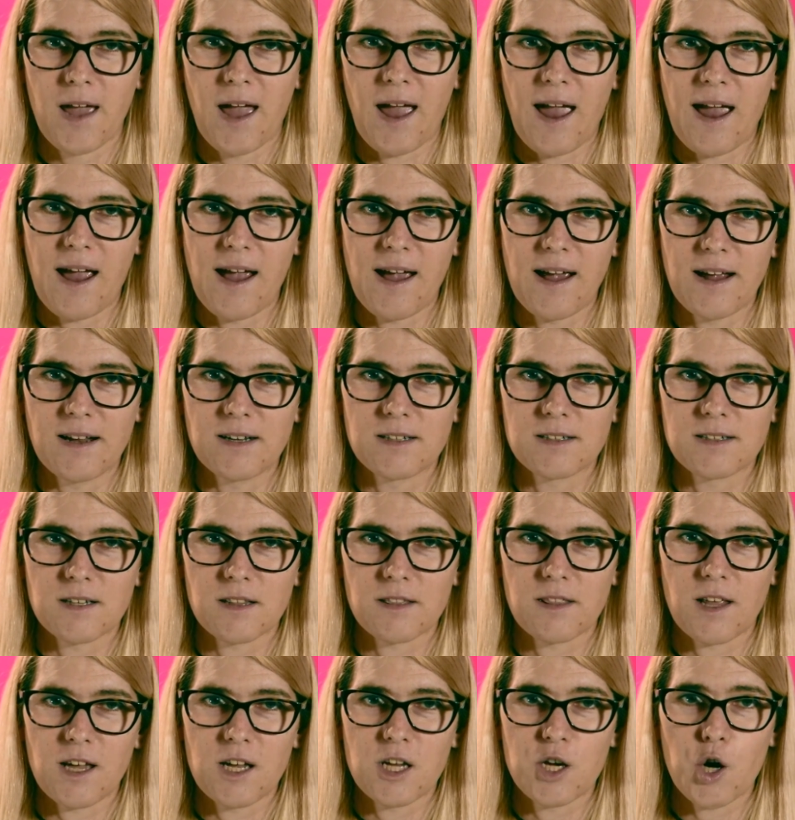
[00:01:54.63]
And
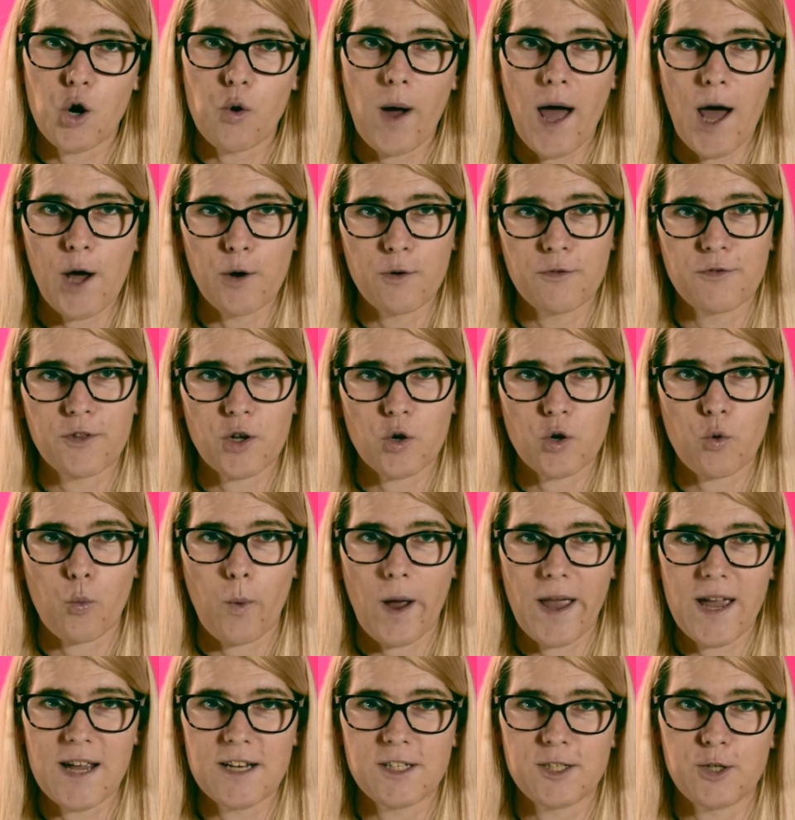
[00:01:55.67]
they go out of their
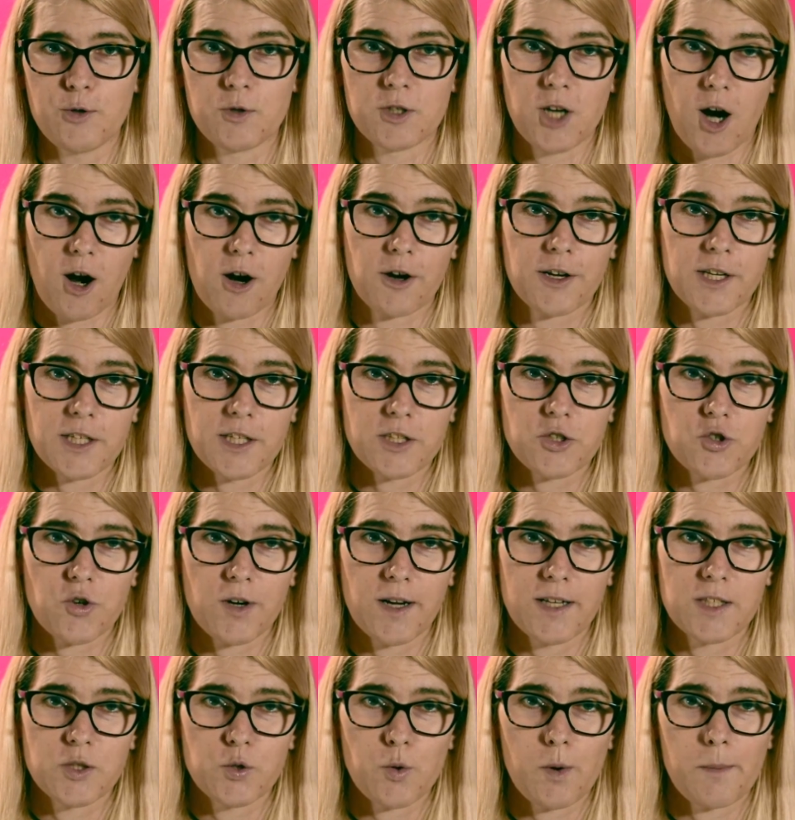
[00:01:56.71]
way to target
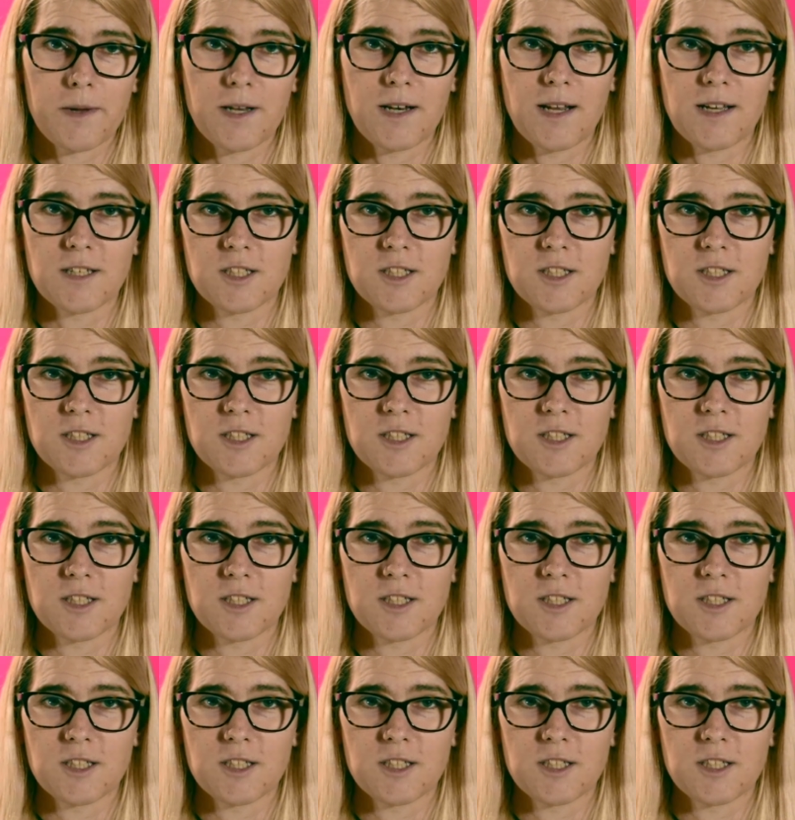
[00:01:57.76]
trans women,